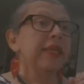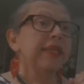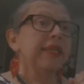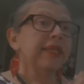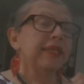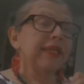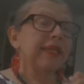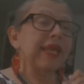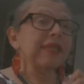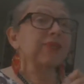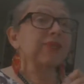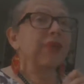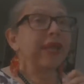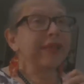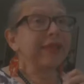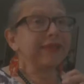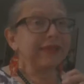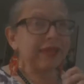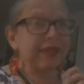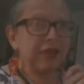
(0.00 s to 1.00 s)
That's why
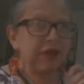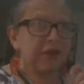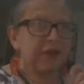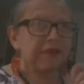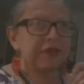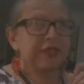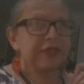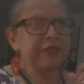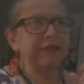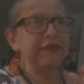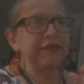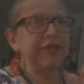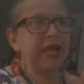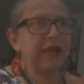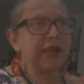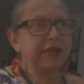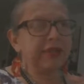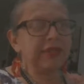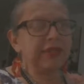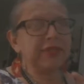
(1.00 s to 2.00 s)
he's a governor. Now
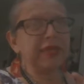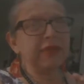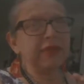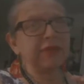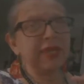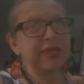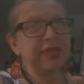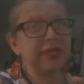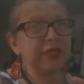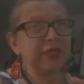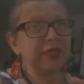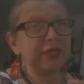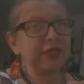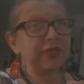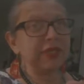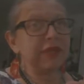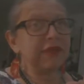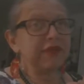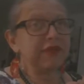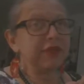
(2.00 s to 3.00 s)
I understand why he's just a
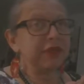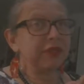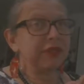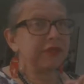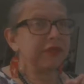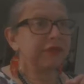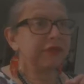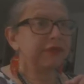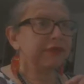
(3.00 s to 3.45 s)
governor,